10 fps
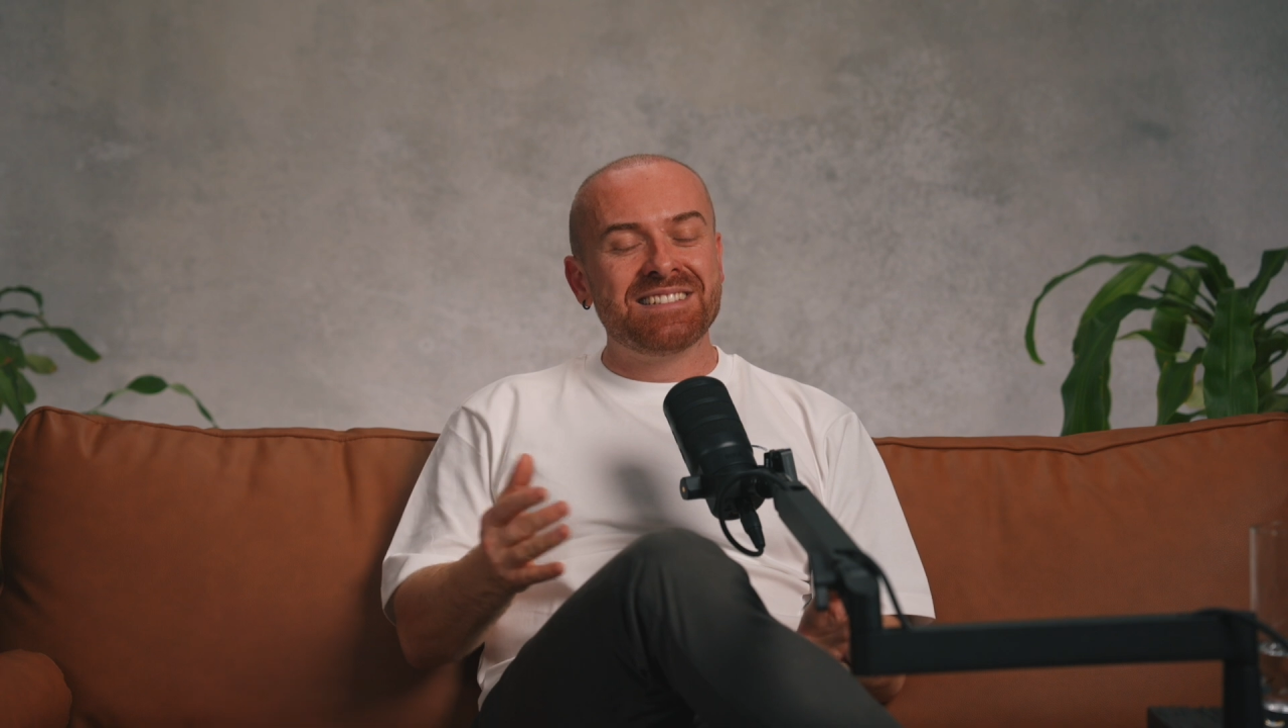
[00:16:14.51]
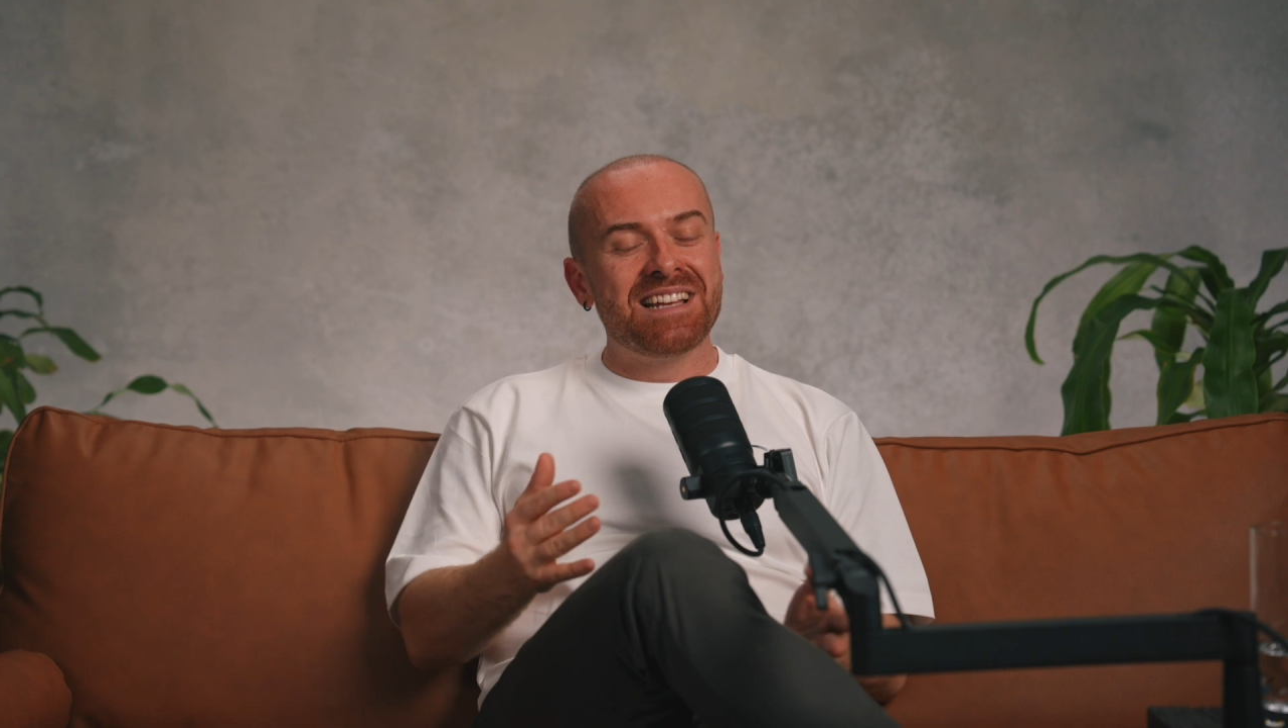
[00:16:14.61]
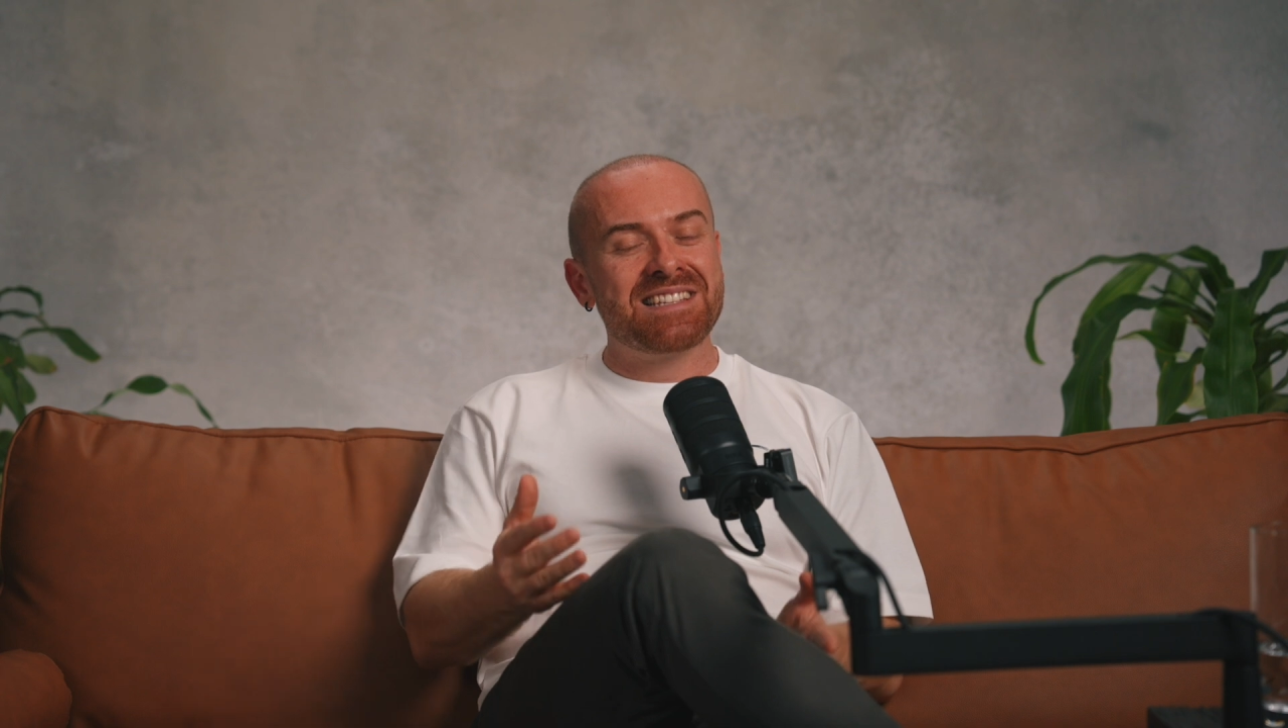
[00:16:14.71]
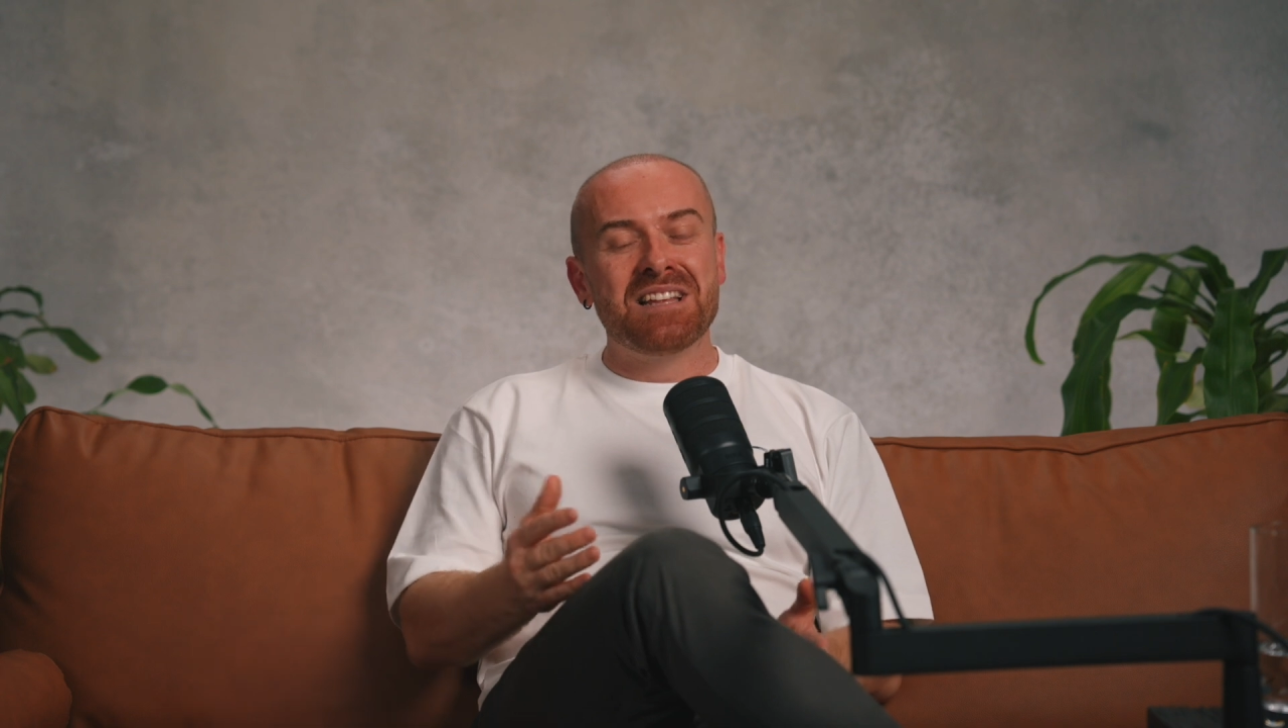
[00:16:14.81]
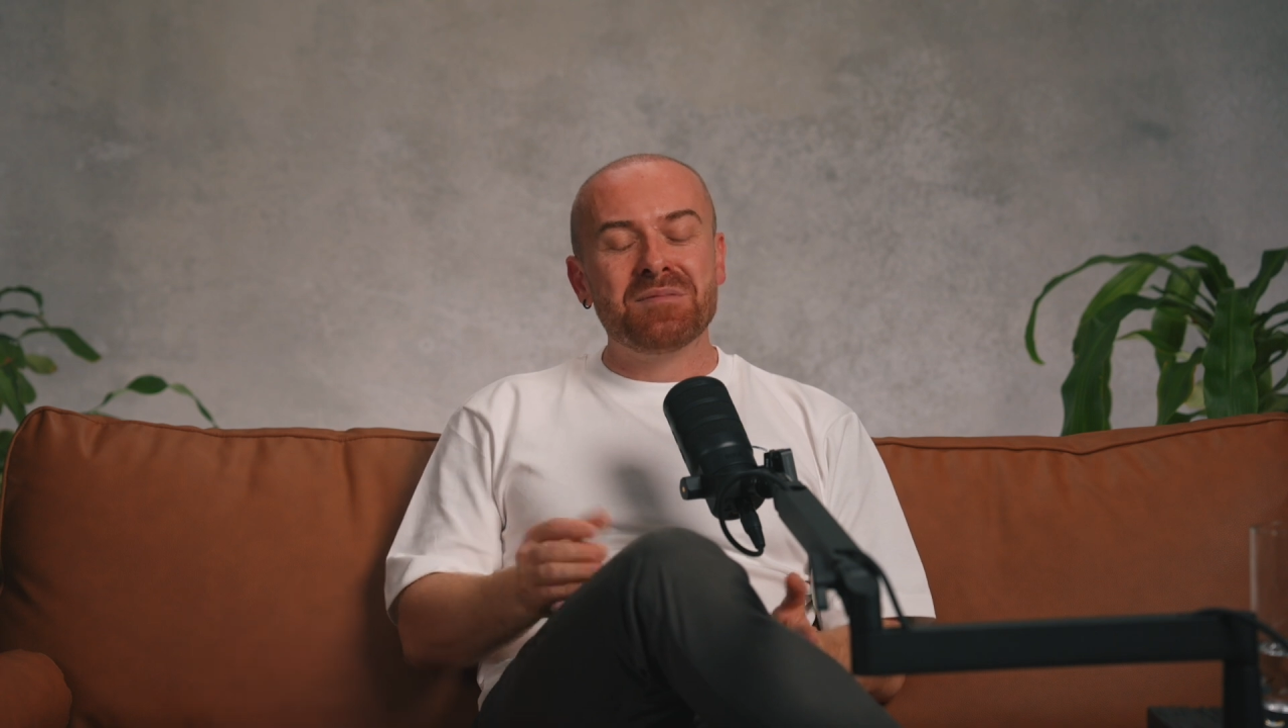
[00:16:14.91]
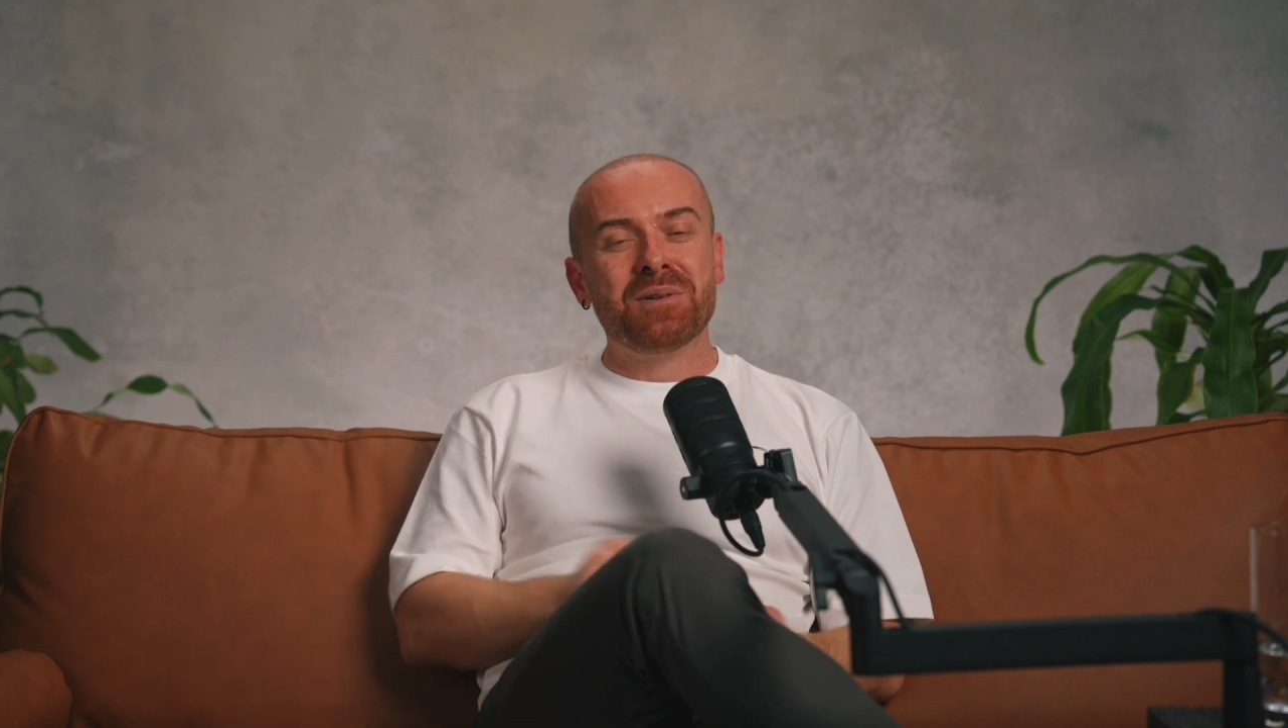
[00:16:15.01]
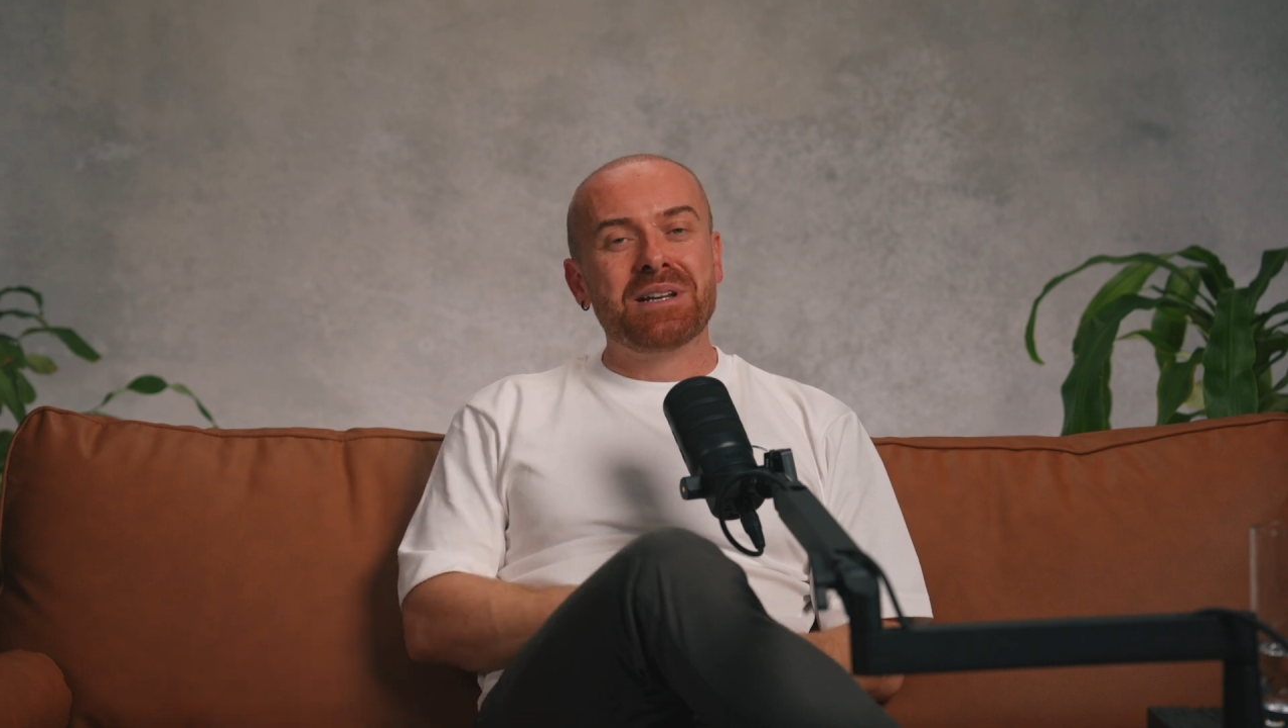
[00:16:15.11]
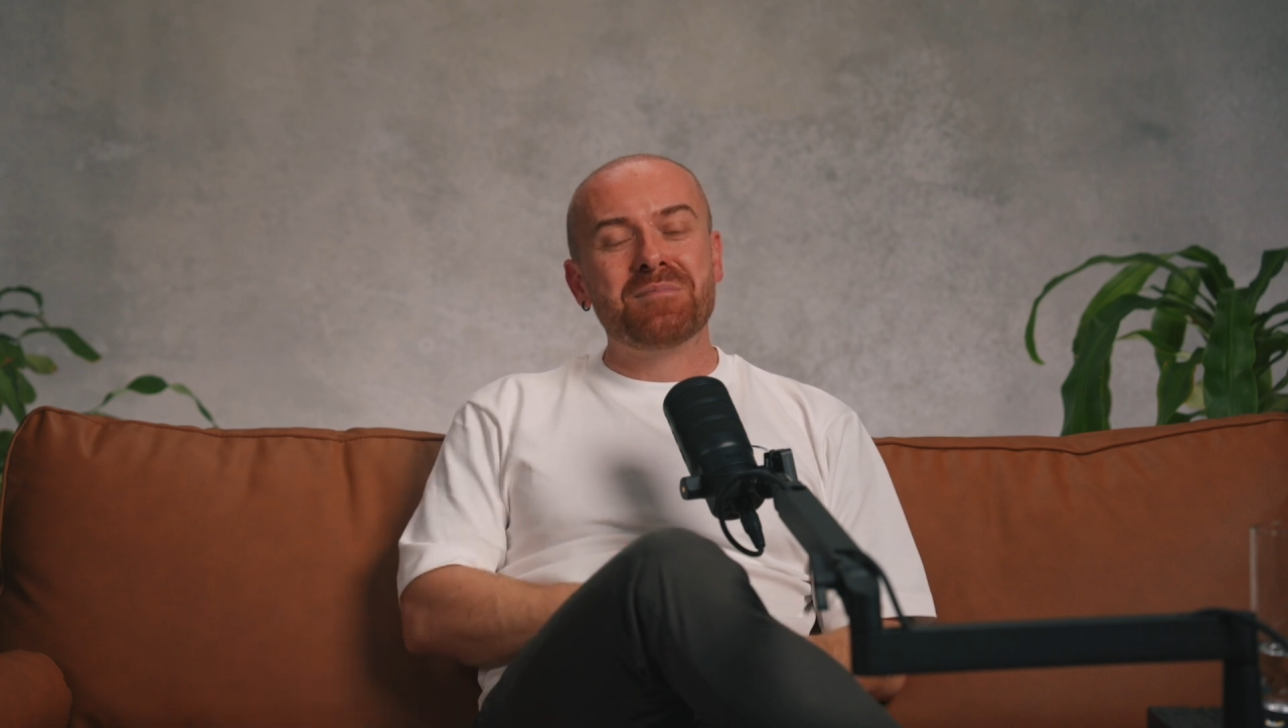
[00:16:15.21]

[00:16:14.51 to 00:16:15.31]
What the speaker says: the point.